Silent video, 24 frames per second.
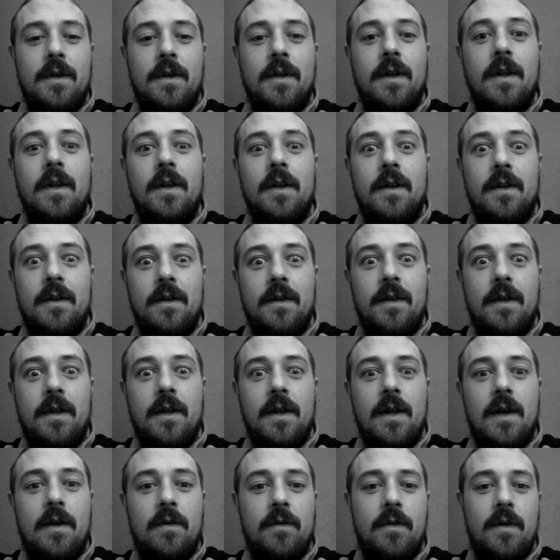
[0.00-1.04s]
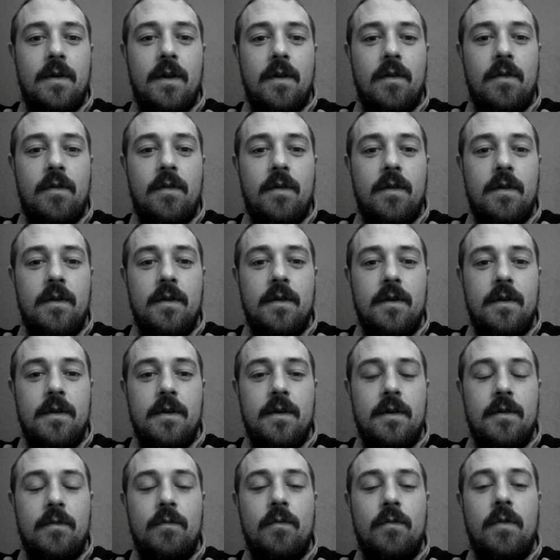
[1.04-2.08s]
than, than nowadays
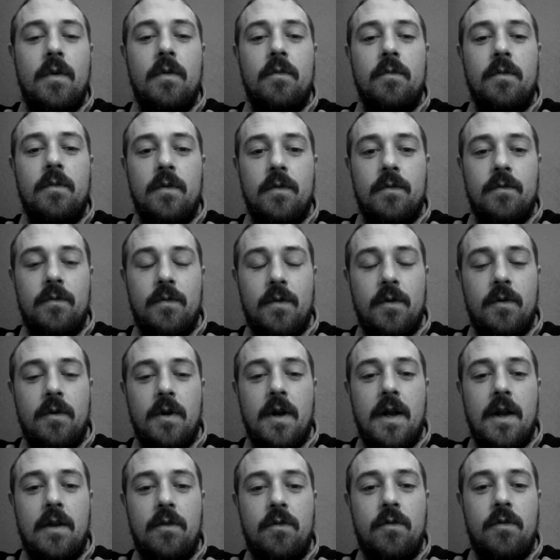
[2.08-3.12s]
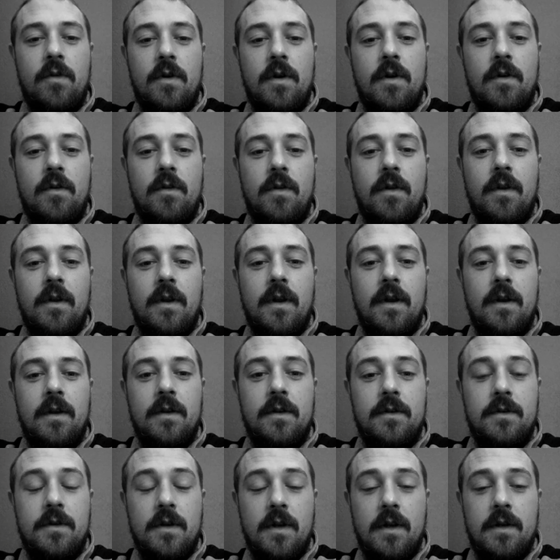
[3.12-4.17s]
when we were astronauts again
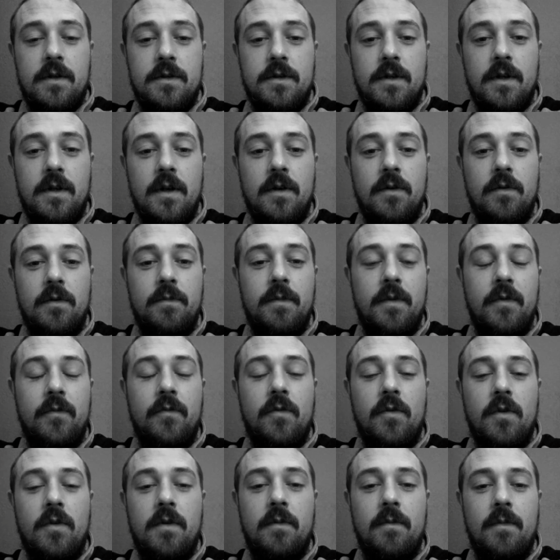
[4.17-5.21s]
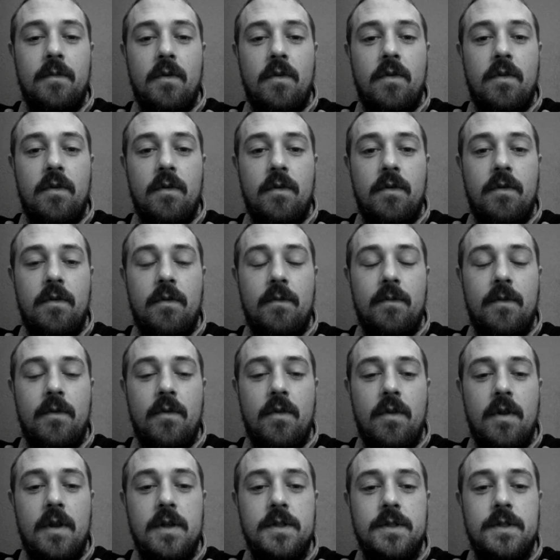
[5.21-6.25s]
and together before human
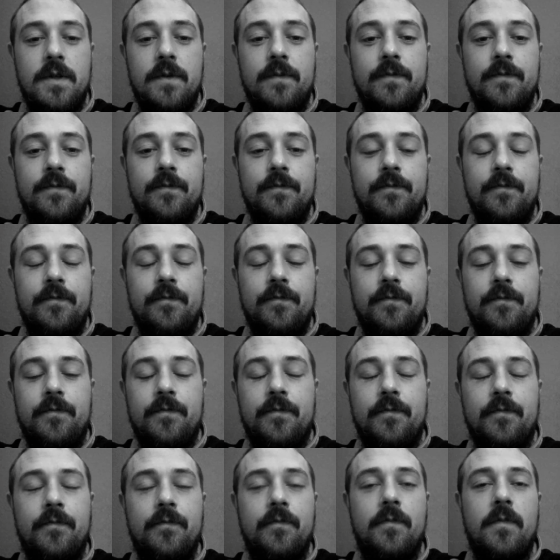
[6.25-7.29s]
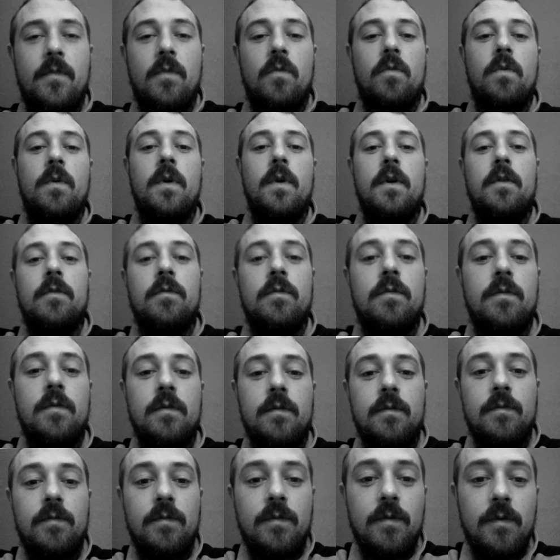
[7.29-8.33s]
civilization mm-hmm. we
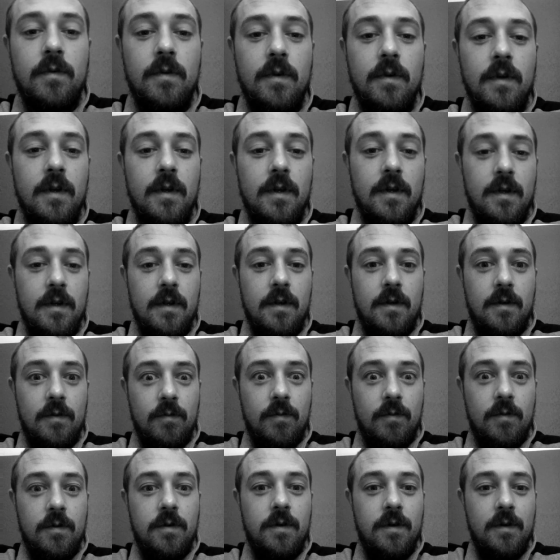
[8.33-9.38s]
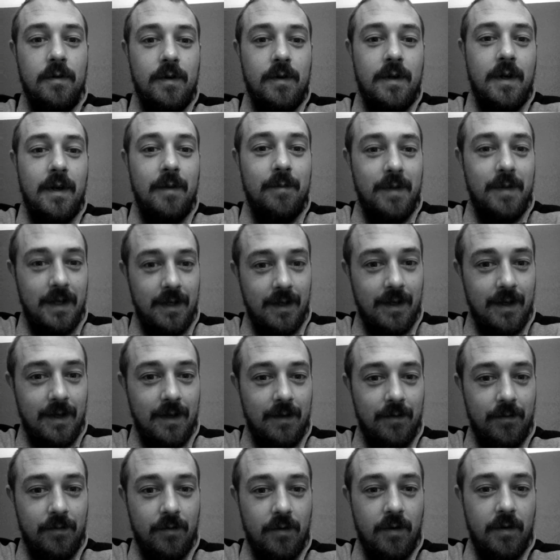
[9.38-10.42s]
were, we're gonna be together
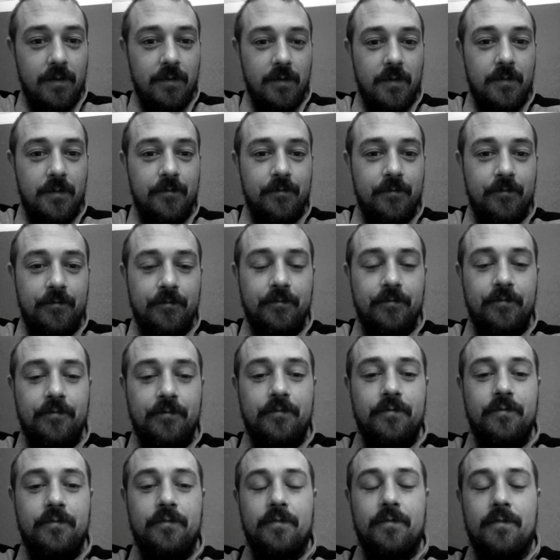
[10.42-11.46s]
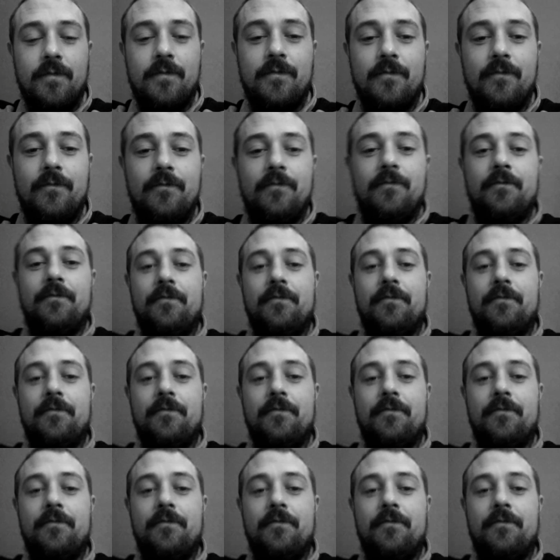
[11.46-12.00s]
forever mm-hmm.